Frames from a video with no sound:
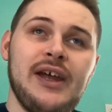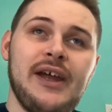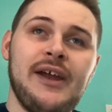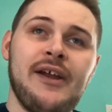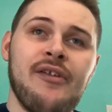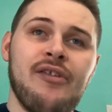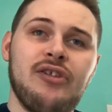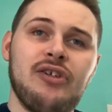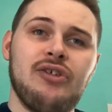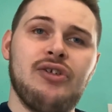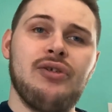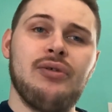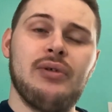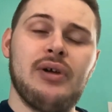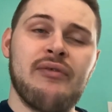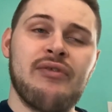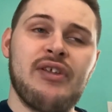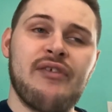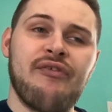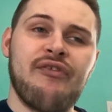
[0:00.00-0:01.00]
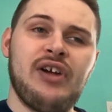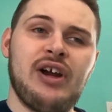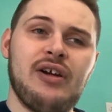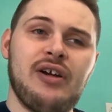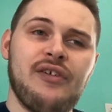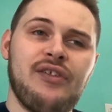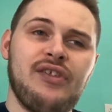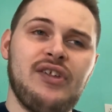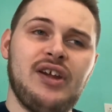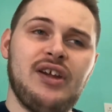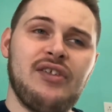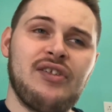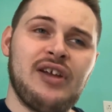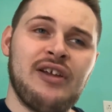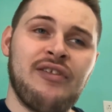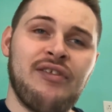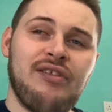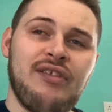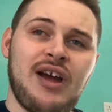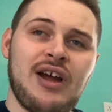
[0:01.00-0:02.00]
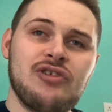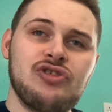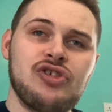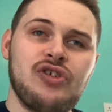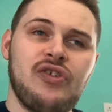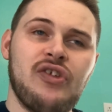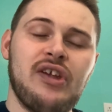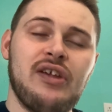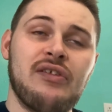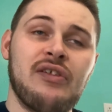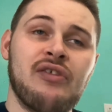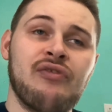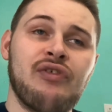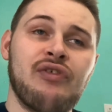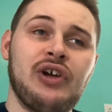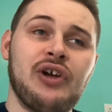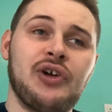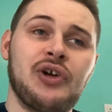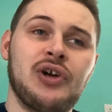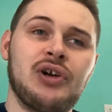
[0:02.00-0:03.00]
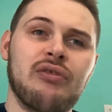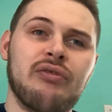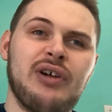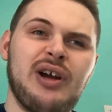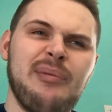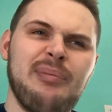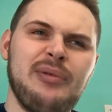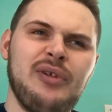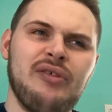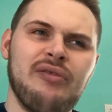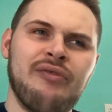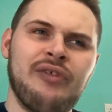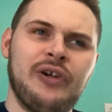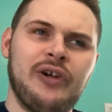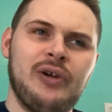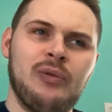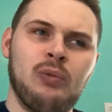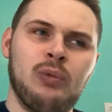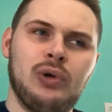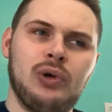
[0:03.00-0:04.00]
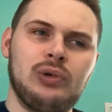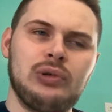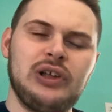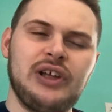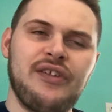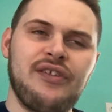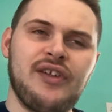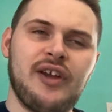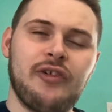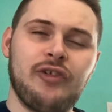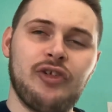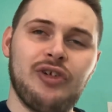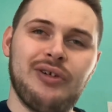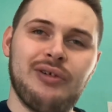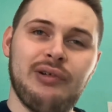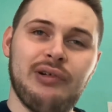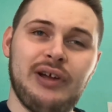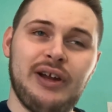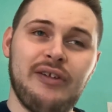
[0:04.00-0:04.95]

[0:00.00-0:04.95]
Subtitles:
Institute of the Pharisees and Sadducees as very corrupt, very worldly-centered,